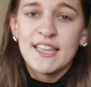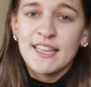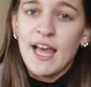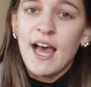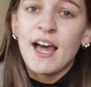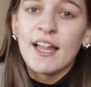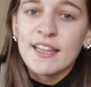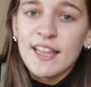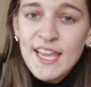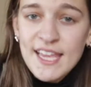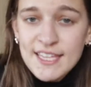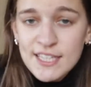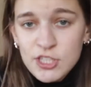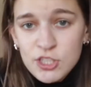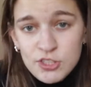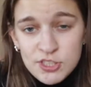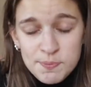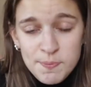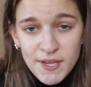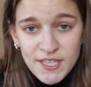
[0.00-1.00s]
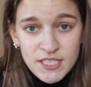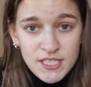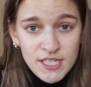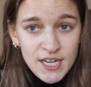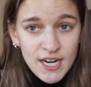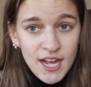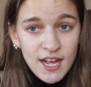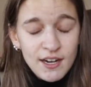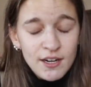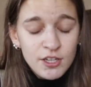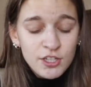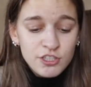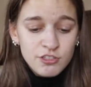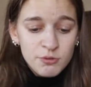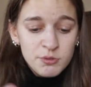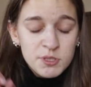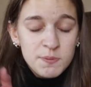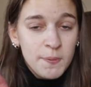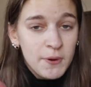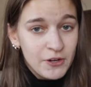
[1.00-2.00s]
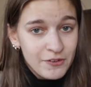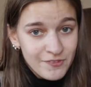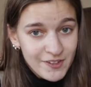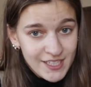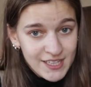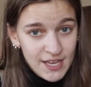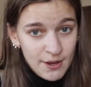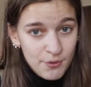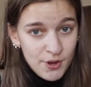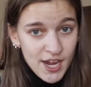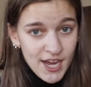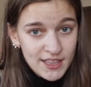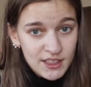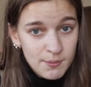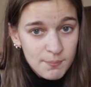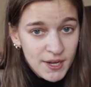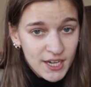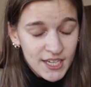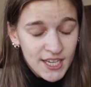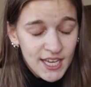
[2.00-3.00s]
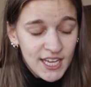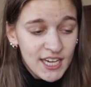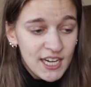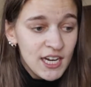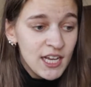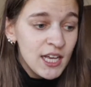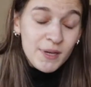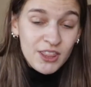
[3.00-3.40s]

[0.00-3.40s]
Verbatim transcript: that the handles busted on, so it was perfect that we got the bucket.